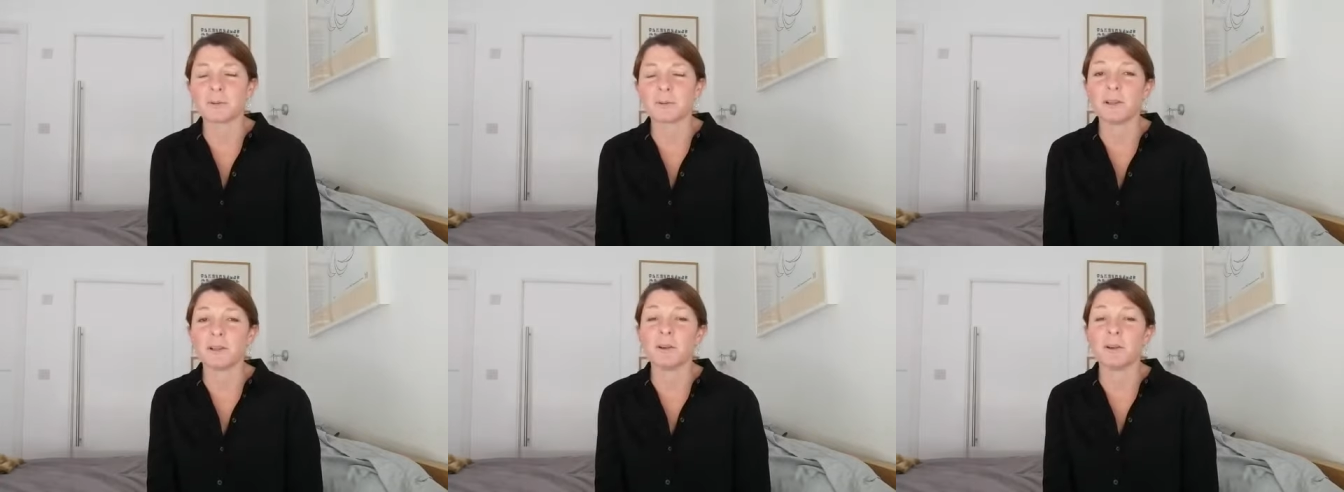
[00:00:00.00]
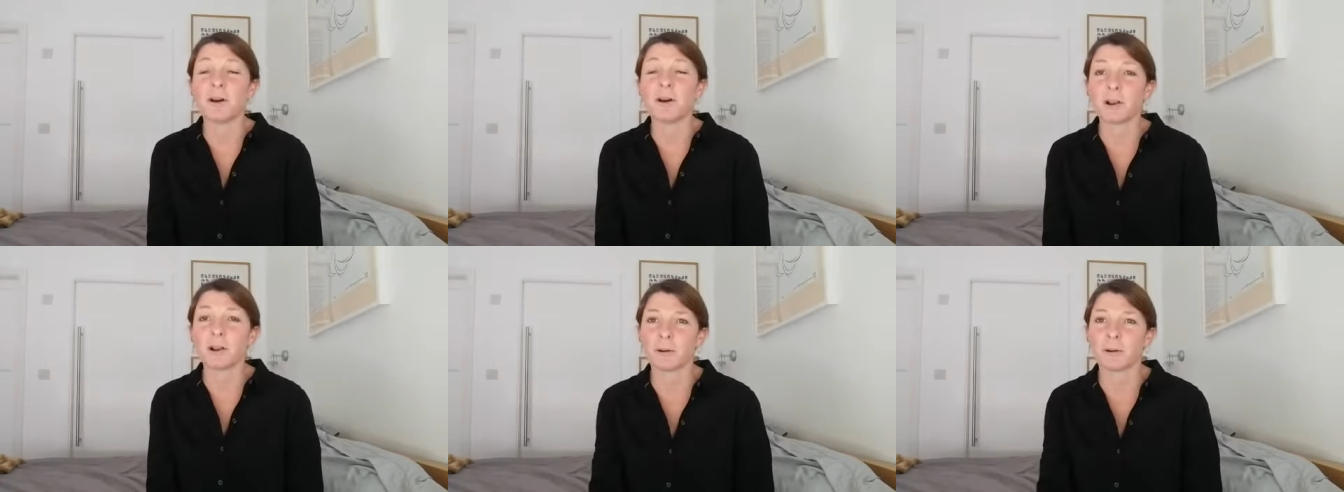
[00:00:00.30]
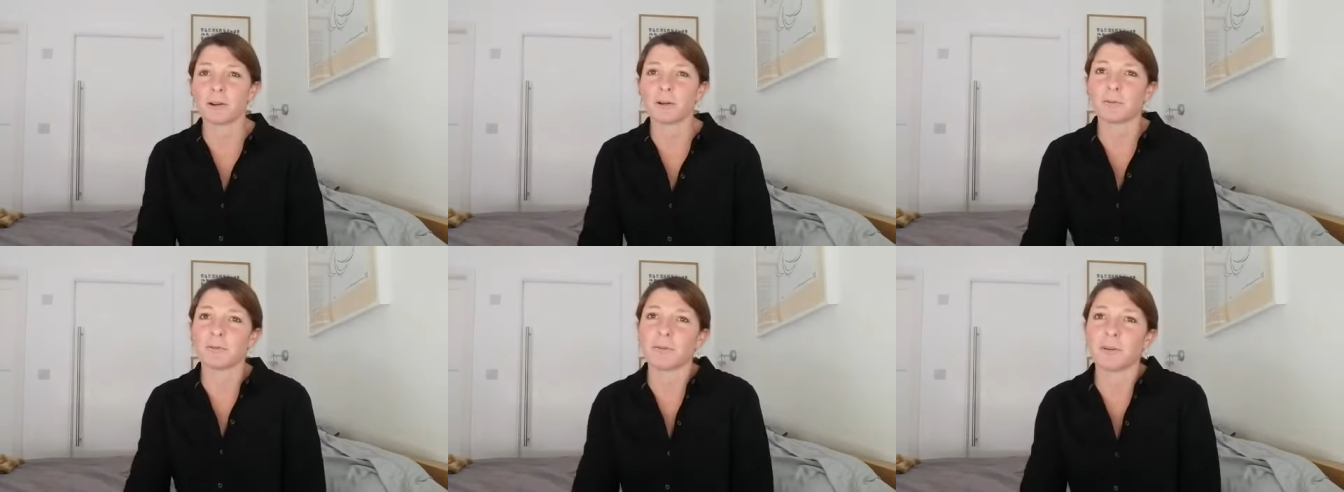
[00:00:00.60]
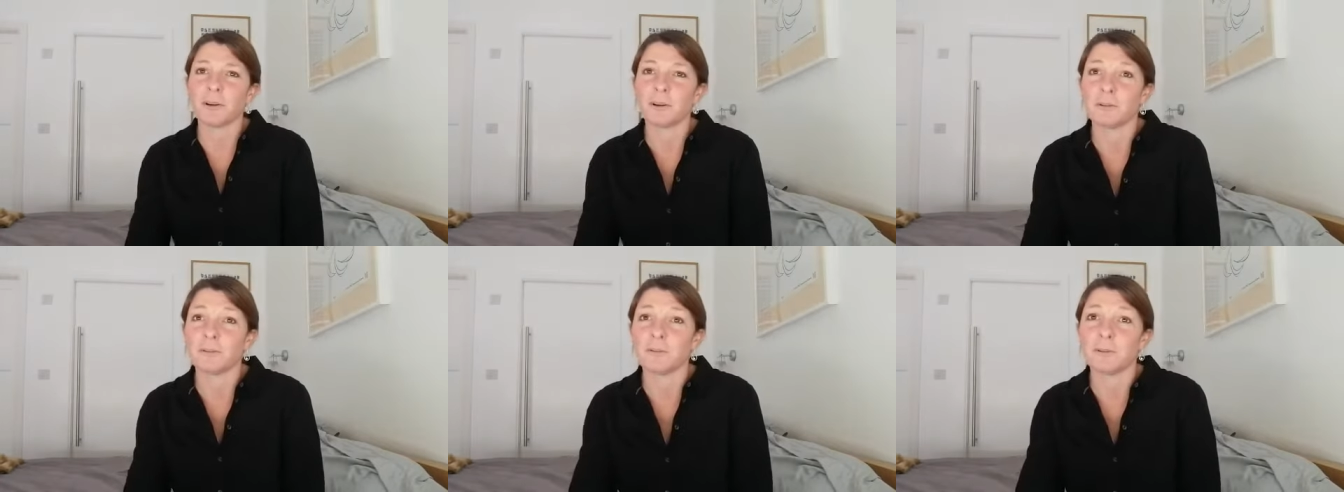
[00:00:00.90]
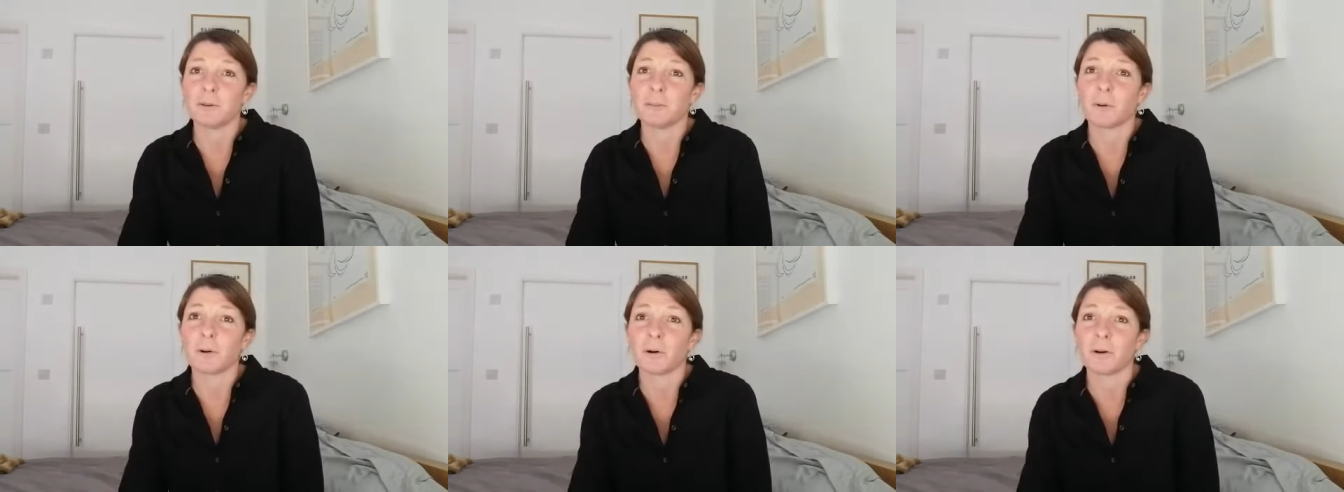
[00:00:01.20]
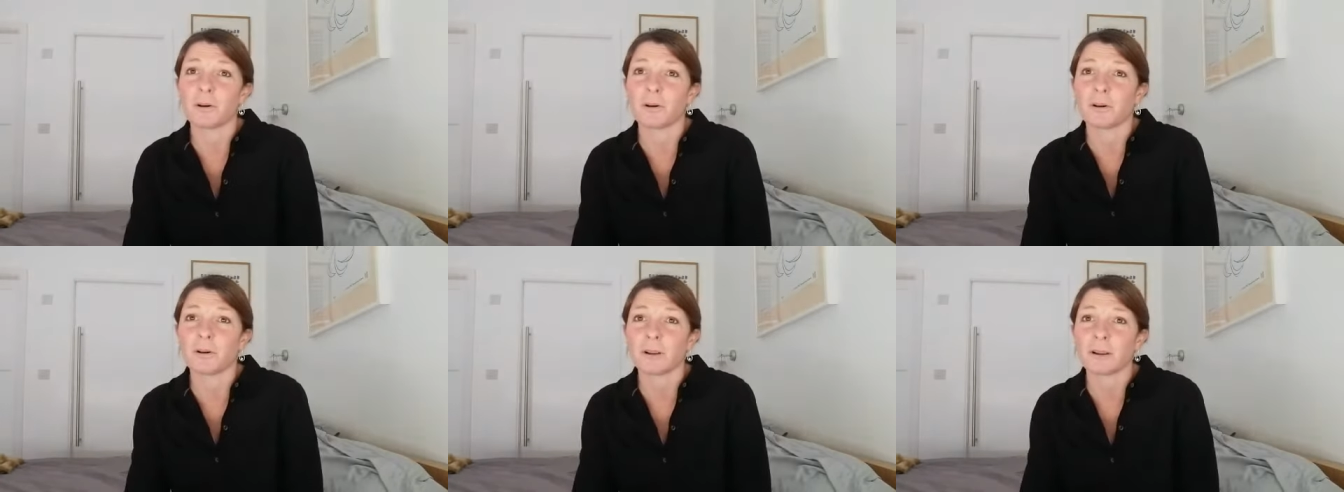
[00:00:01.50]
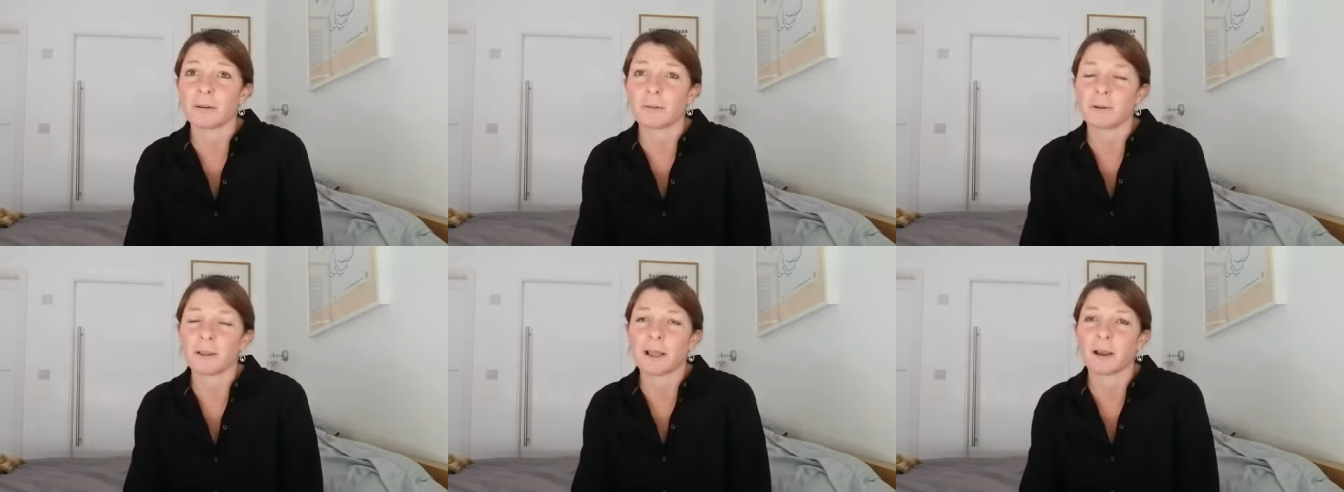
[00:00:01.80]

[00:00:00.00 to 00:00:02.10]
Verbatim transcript: when you're going on for a lovely walk,